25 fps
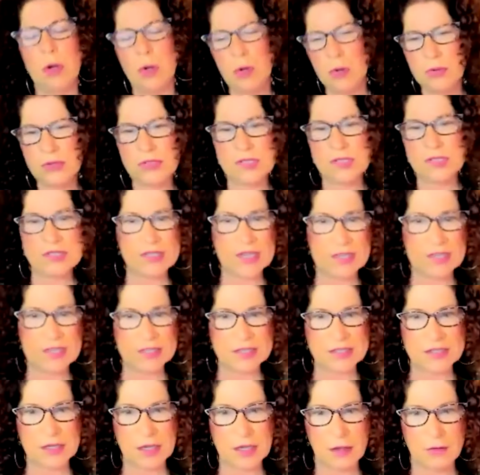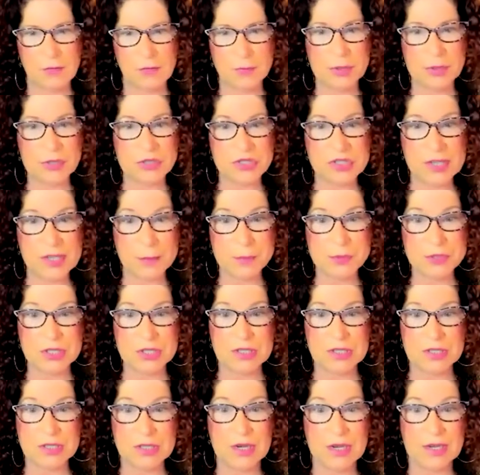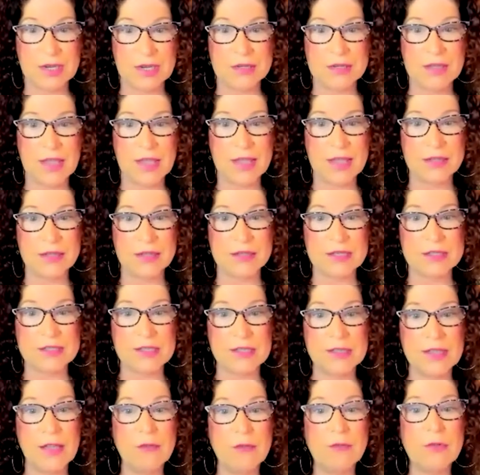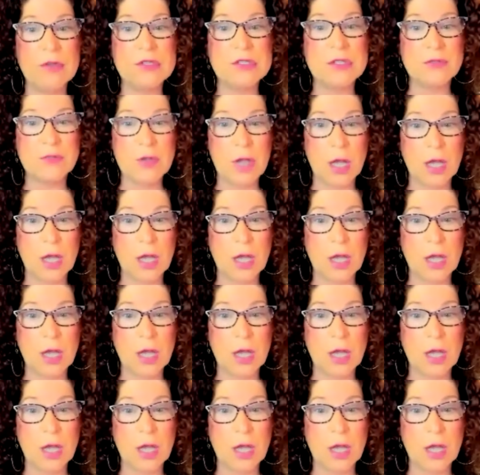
own states of perception and that these levels of mm-hmm.